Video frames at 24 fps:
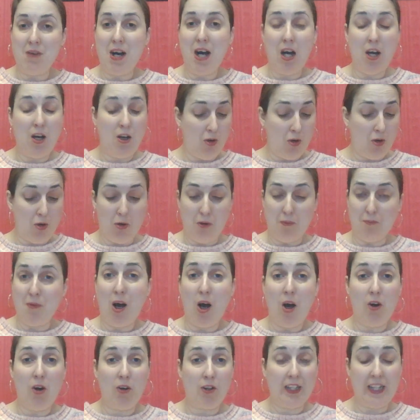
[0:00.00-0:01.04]
uh, or
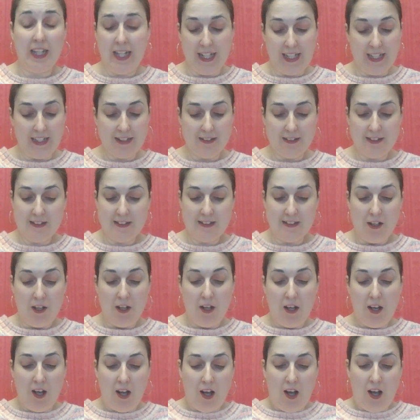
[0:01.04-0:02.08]
markets.
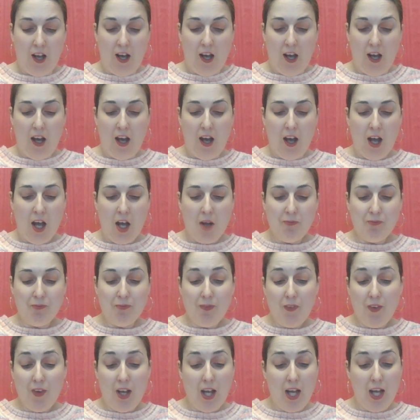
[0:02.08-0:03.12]

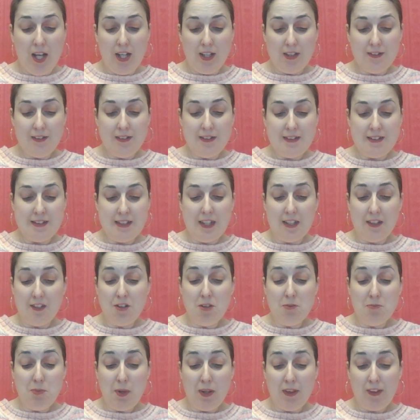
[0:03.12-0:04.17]
Um, and uh,
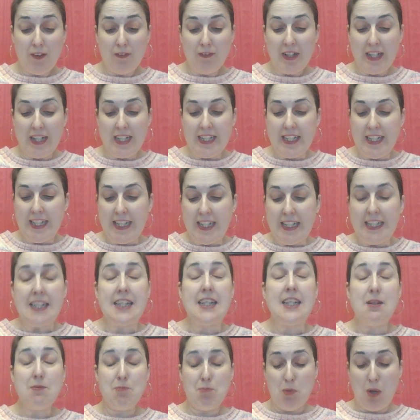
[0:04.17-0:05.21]
number three,
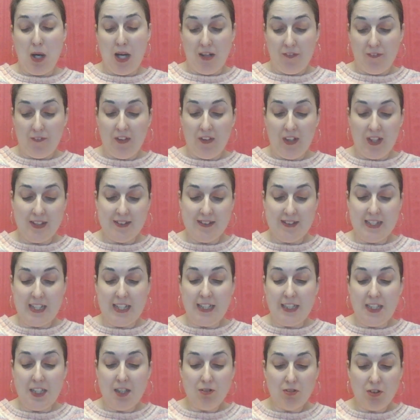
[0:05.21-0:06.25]
eat breakfast
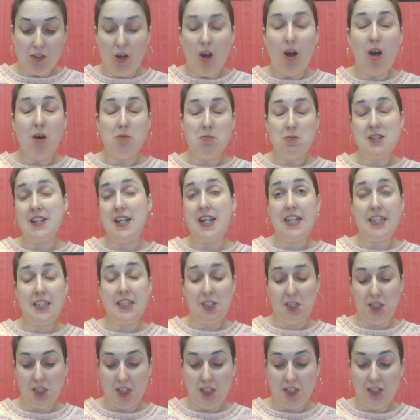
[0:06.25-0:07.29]
in your
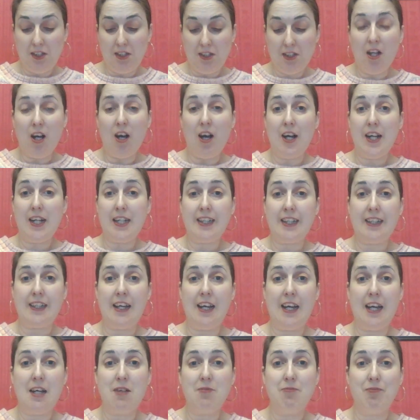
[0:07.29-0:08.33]
accommodation, like
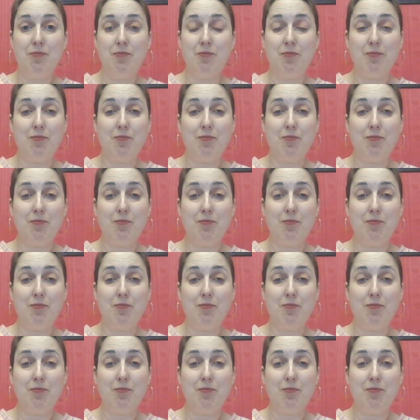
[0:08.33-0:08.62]
um,